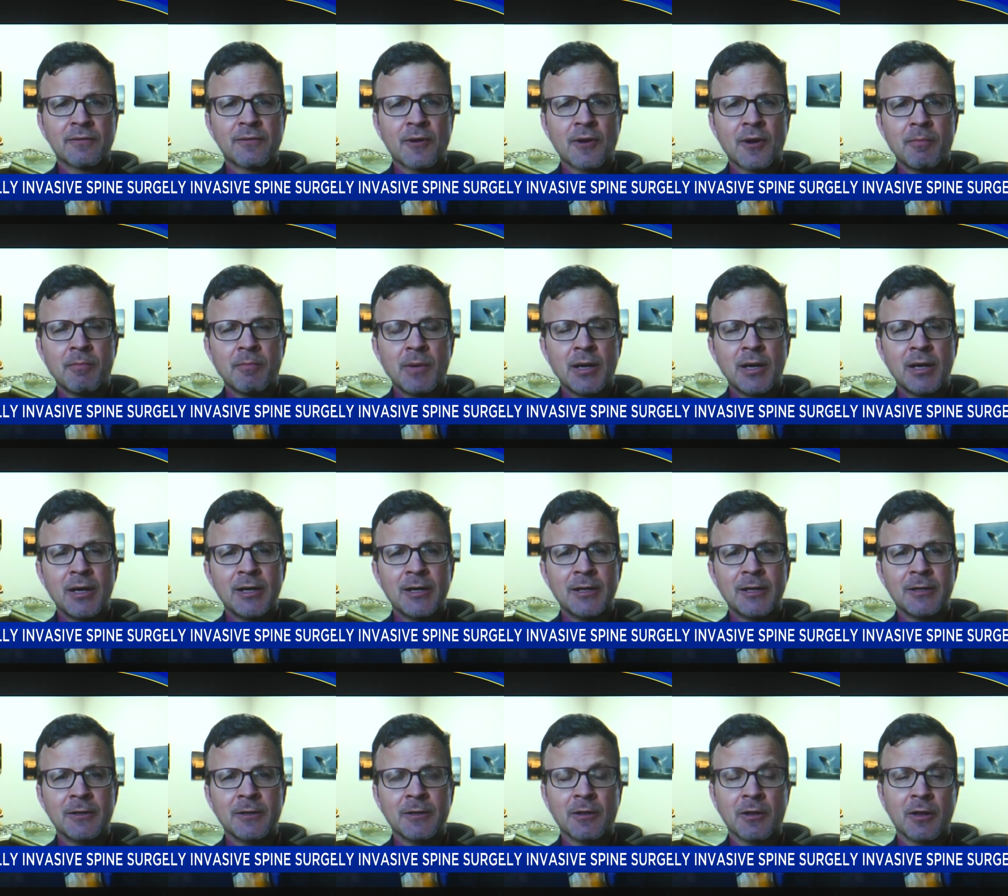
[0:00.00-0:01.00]
From
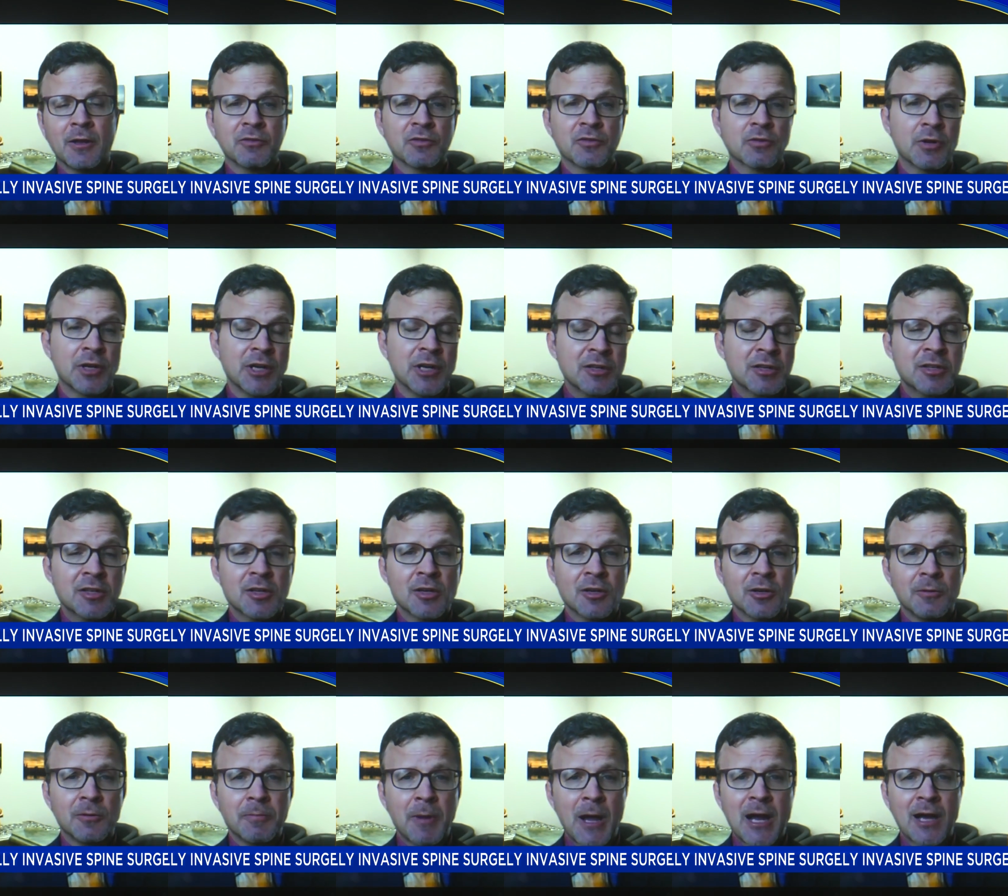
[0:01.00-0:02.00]
a
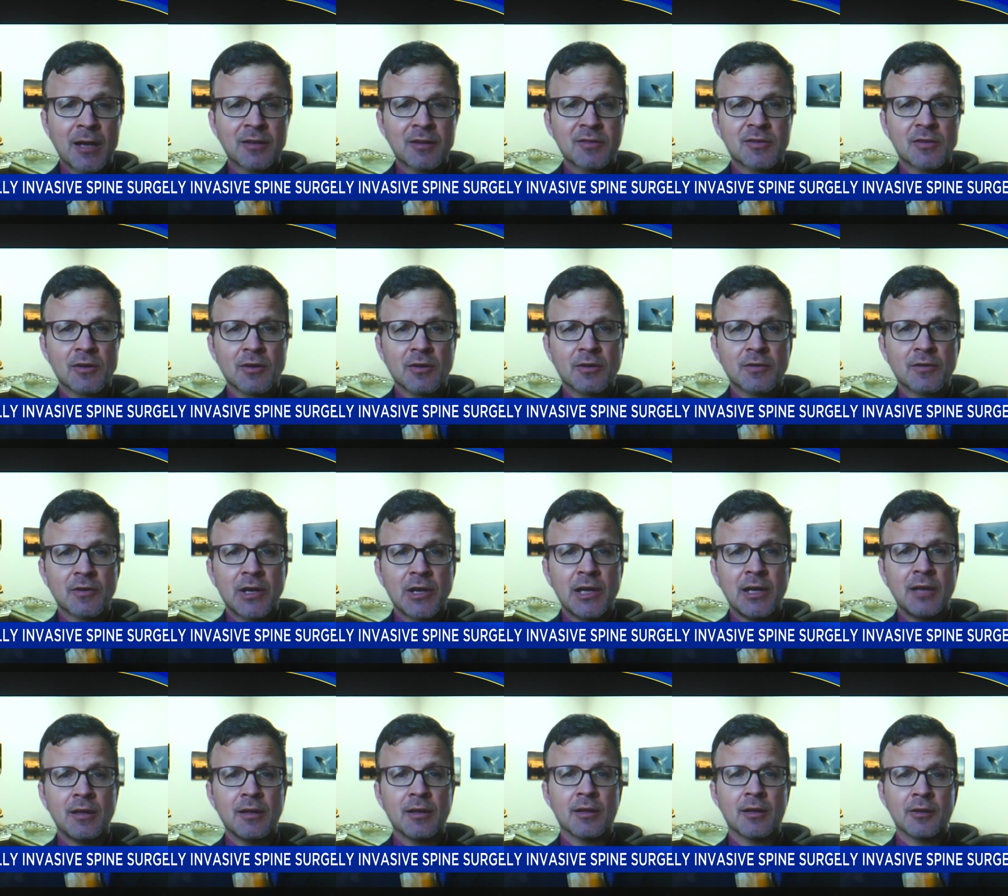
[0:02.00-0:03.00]
traditional back
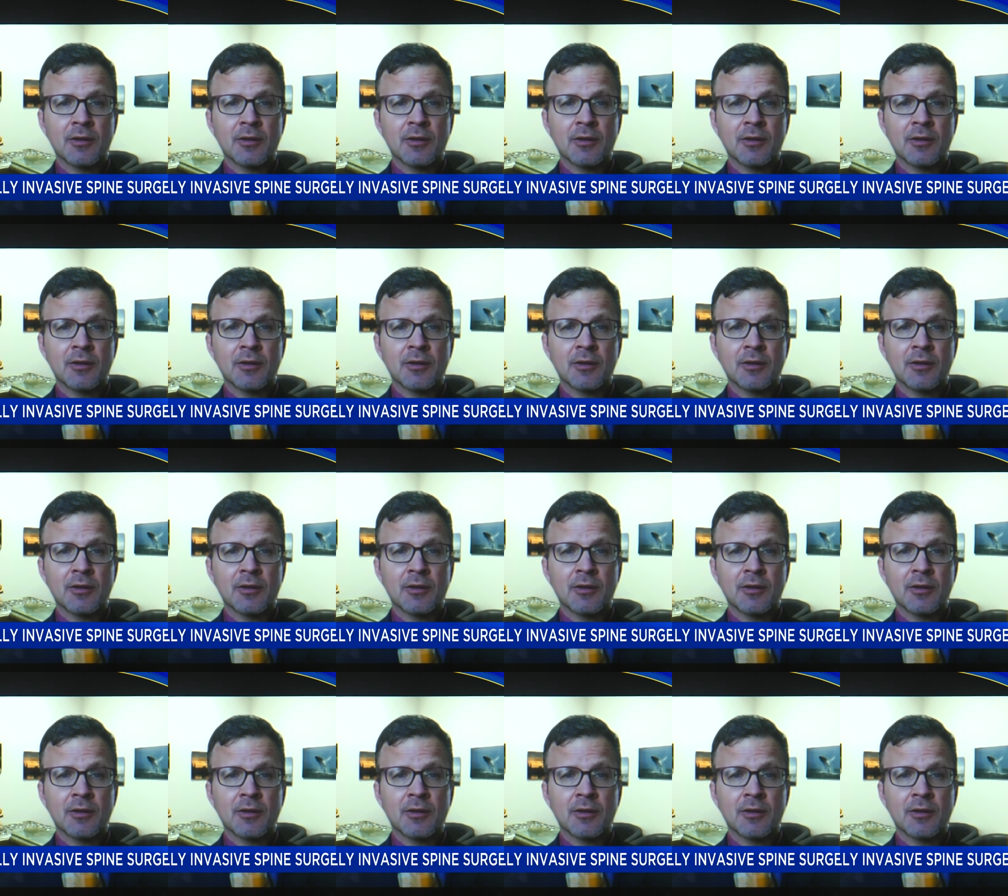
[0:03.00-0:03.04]
surgery,